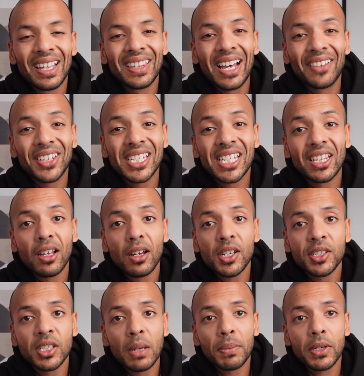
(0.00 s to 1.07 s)
Now this last
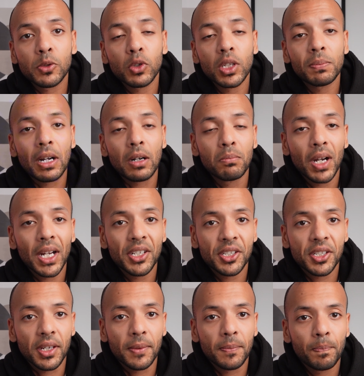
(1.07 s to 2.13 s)
step is all about
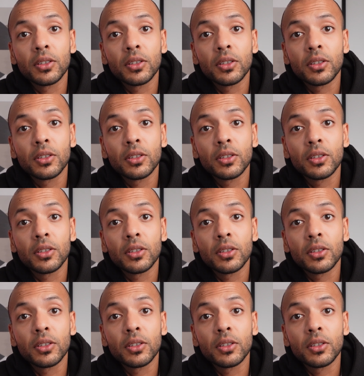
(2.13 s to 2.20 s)
mindset.